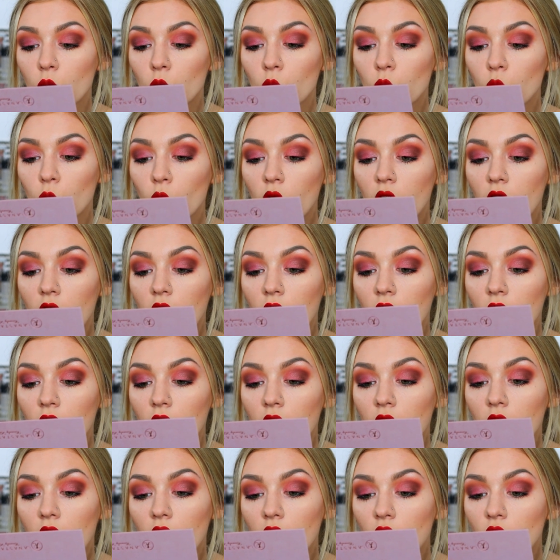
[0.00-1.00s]

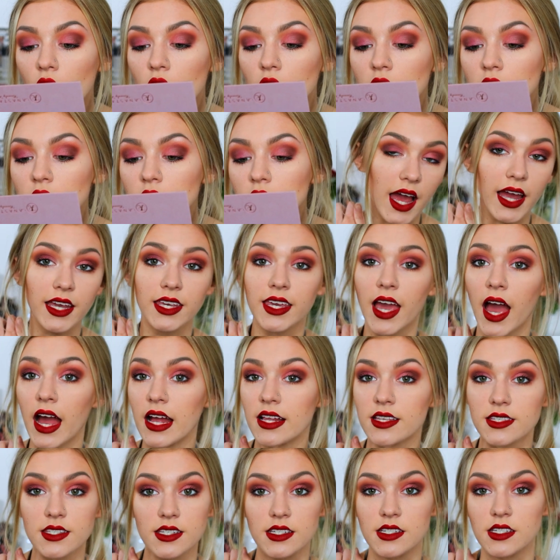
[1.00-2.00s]
whoa, I
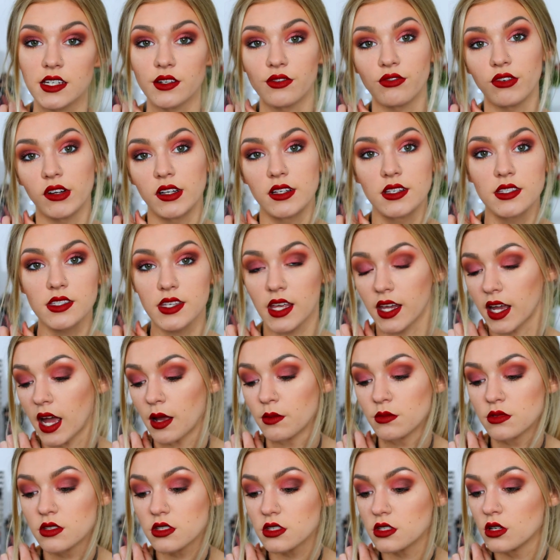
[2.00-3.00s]
can't see a difference. Like
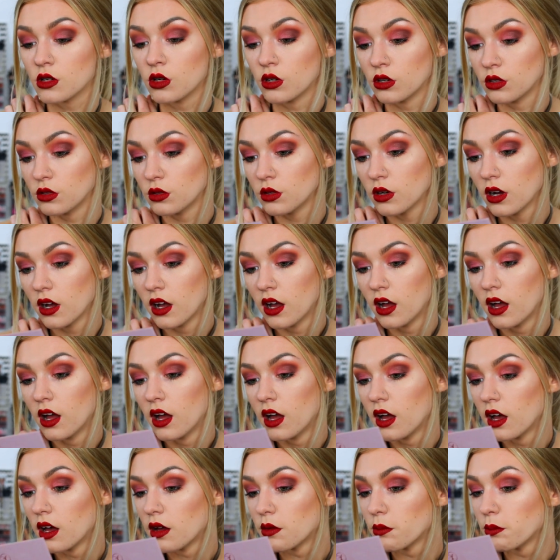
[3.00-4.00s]
I'm so
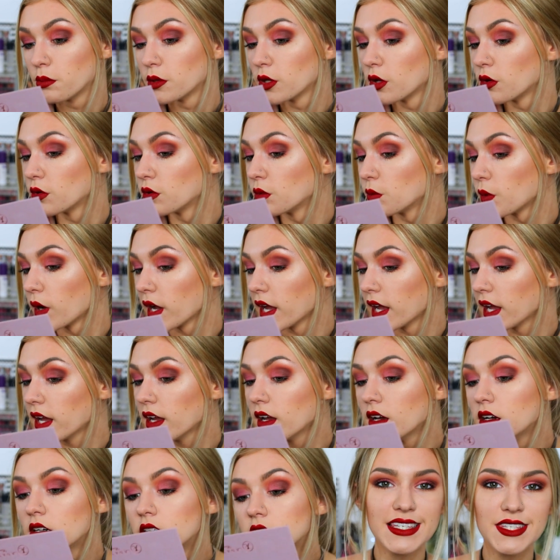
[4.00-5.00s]
blown
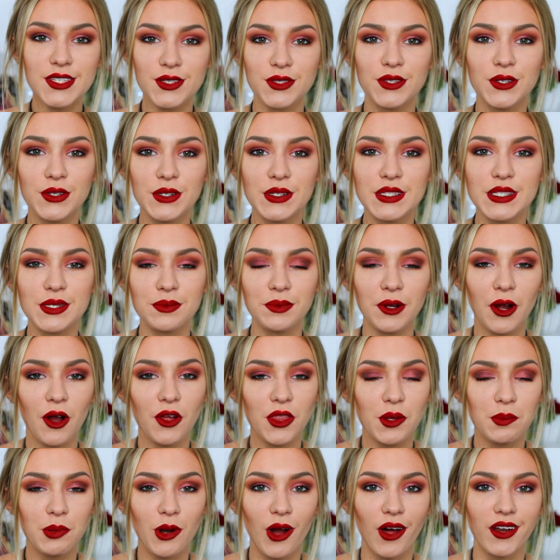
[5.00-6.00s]
away. So those were
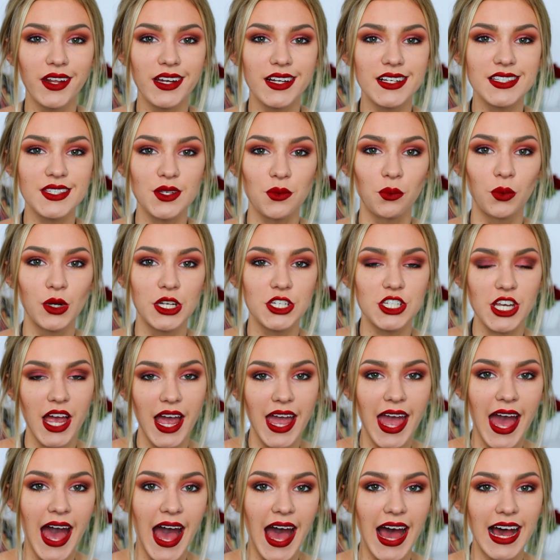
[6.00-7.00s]
all the products which
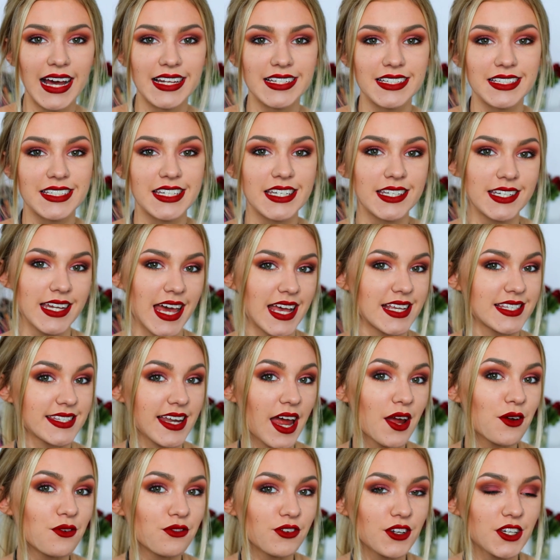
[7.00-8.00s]
I had to
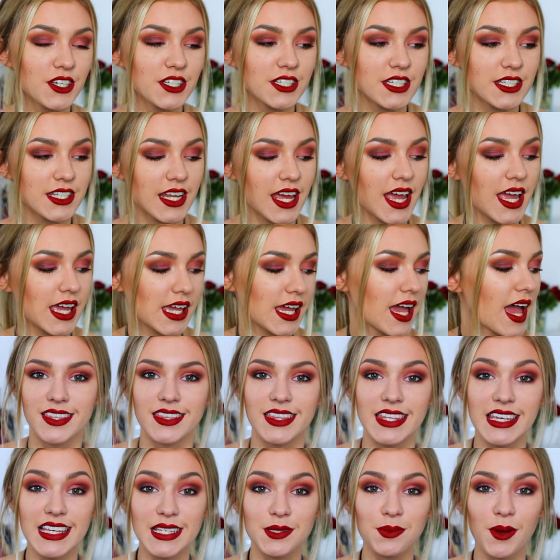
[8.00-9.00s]
test out for you today.
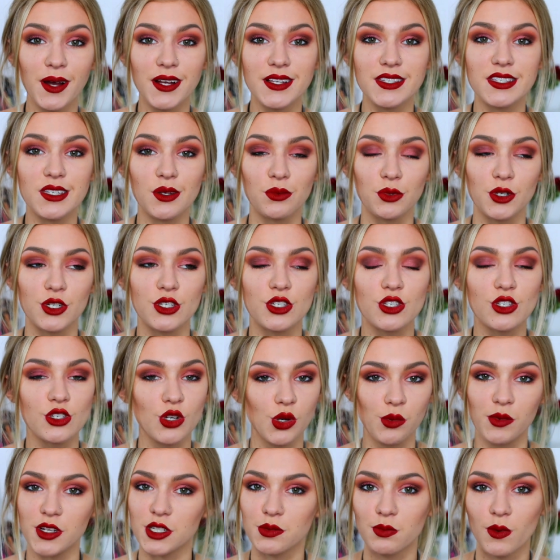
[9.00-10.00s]
These ones were
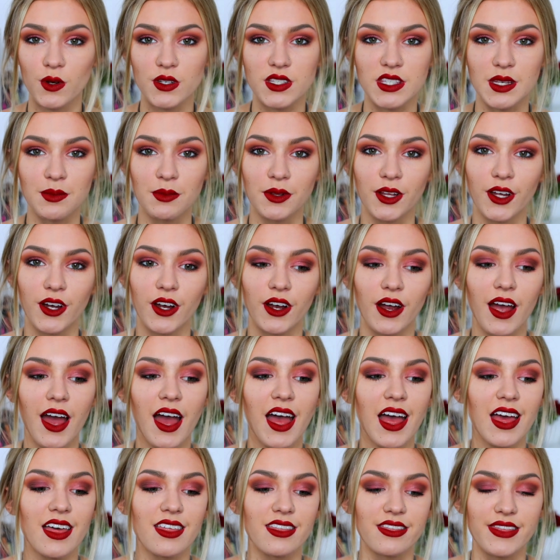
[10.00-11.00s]
so much more similar
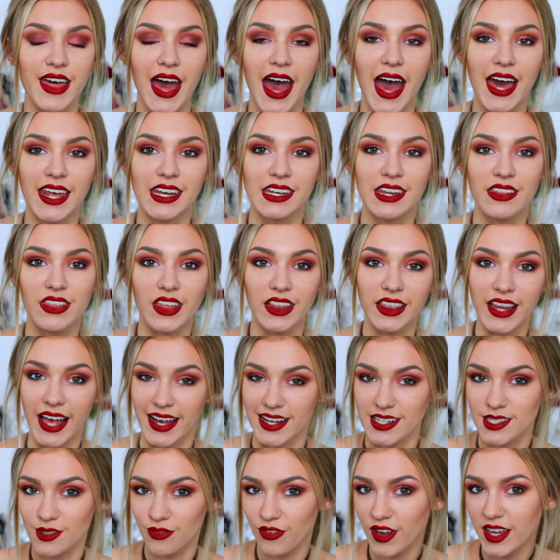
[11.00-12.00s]
than the
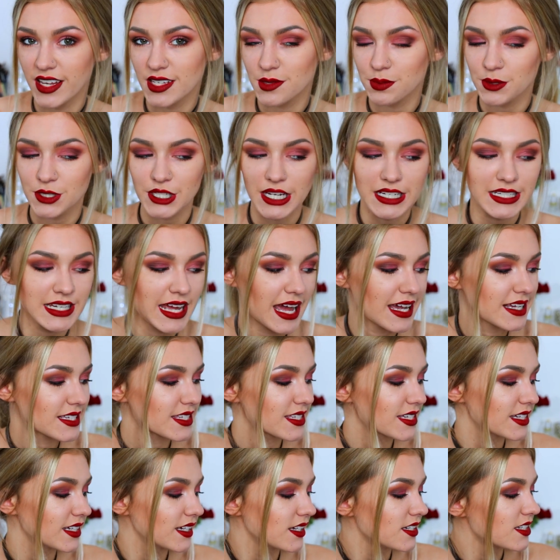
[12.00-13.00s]
last fakes which I
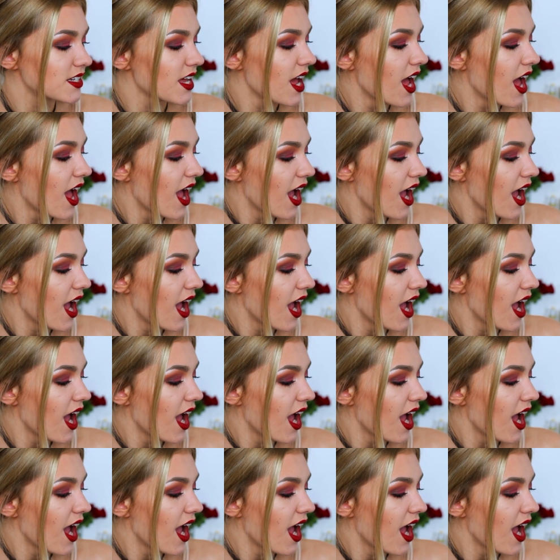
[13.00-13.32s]
tested.